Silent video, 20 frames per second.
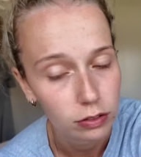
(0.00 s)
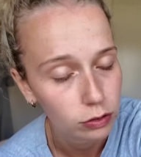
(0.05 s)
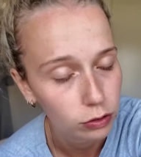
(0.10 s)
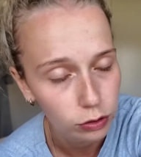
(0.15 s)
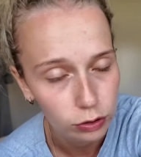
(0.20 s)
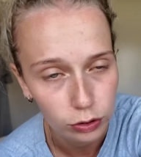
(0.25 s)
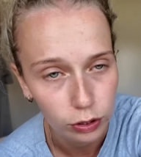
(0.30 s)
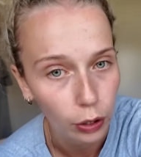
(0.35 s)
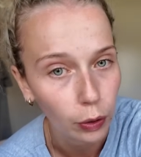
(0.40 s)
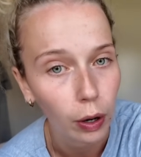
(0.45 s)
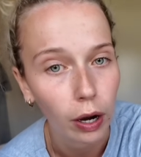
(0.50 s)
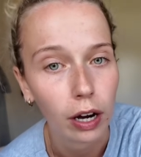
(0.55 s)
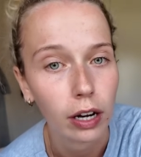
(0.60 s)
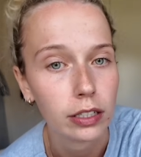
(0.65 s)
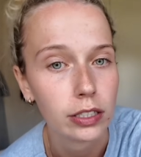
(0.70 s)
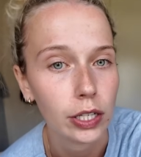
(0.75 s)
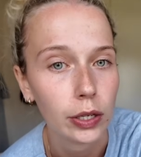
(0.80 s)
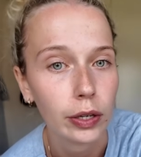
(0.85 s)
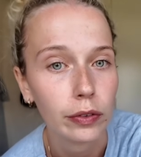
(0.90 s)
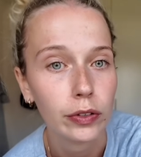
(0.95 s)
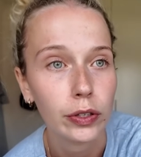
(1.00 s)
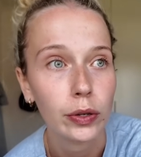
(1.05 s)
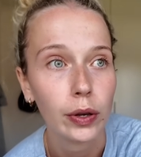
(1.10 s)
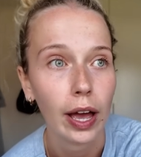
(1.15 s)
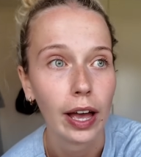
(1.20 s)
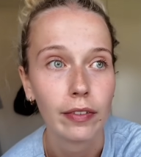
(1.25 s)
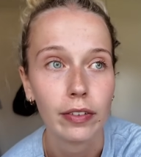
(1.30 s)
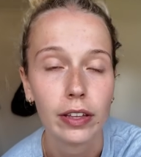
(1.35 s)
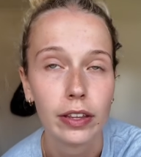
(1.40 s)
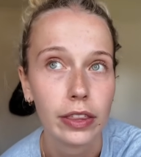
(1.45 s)
so hard. So if you
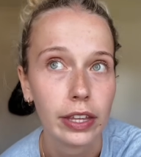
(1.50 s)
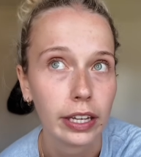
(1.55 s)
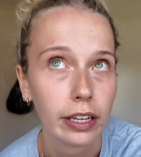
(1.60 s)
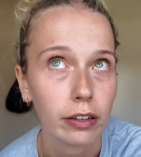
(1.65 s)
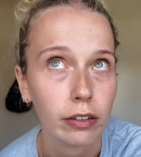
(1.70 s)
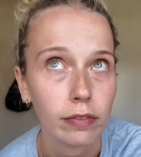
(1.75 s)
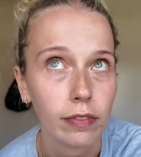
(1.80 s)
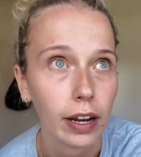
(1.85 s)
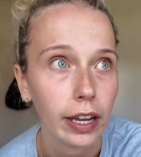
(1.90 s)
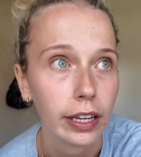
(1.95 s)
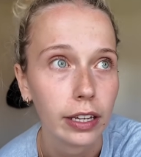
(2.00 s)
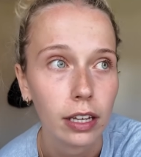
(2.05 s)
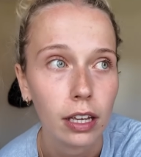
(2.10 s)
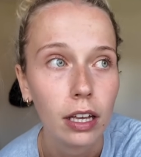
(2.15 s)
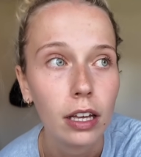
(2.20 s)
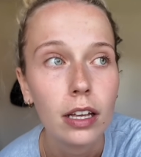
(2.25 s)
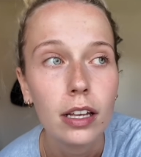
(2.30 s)
ever think of like